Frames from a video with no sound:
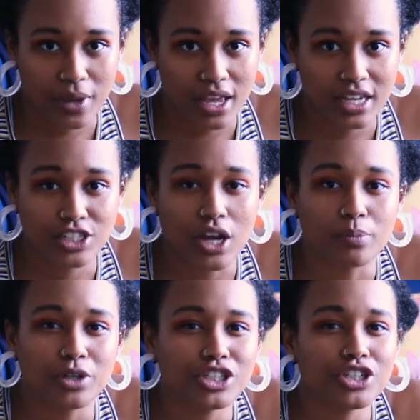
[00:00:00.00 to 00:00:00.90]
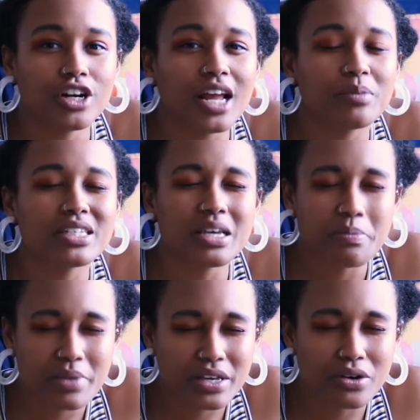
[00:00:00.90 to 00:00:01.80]
page. I'm pretty sure her name is
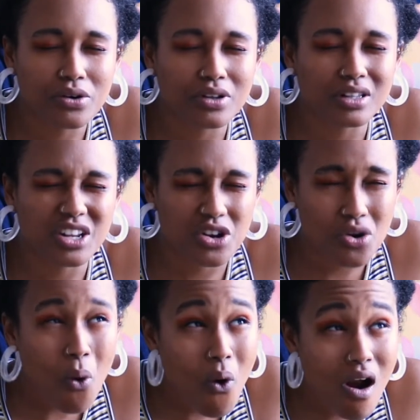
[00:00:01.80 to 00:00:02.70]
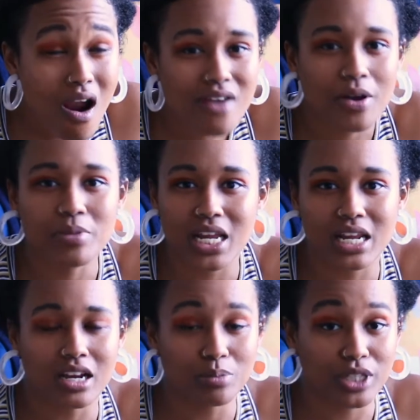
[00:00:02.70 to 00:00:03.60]
Camille Lenore, if I'm getting it
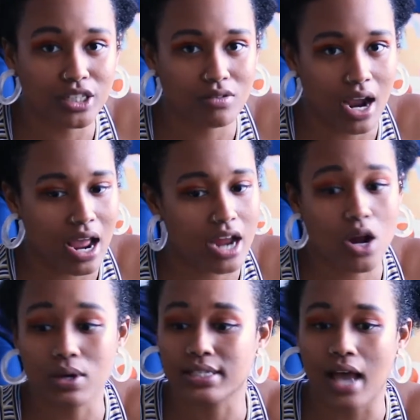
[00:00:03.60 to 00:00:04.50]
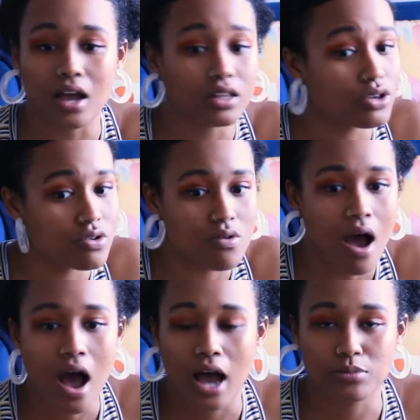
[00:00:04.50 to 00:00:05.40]
completely right. I know exactly who
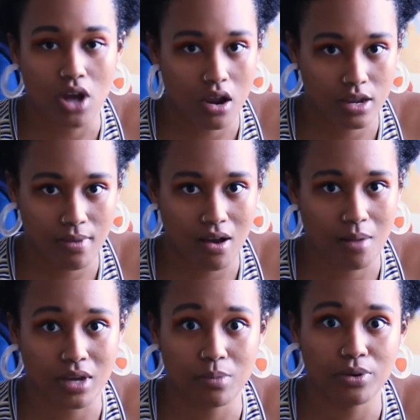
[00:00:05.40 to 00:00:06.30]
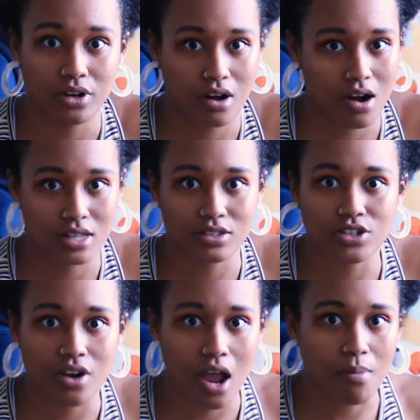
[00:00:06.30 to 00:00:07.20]
I'm talking about. I'm gonna put her
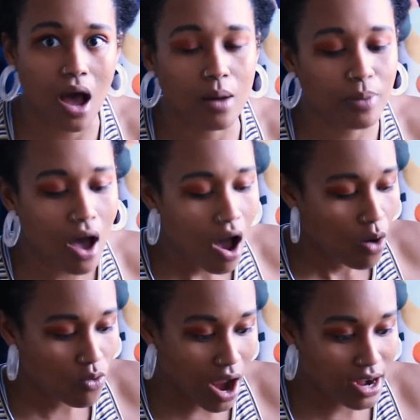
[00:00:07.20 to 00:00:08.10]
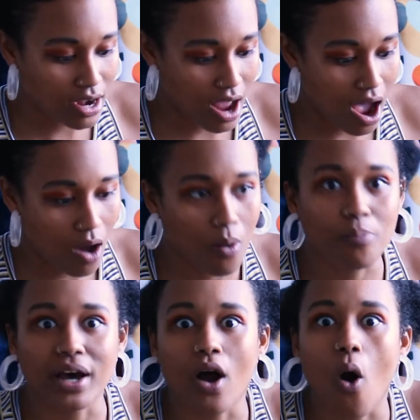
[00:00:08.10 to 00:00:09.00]
Instagram up right now, but
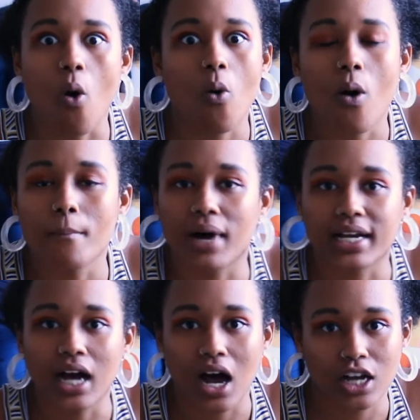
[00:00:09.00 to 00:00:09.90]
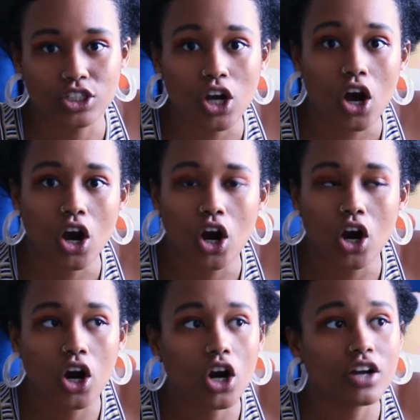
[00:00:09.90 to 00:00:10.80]
oh my gosh,
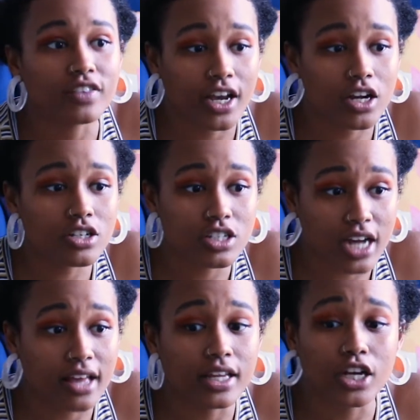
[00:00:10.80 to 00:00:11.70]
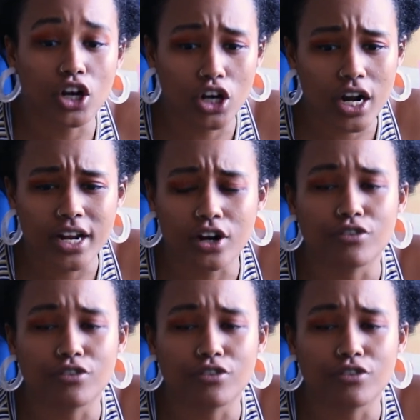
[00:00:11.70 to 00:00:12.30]
they're styling, her and her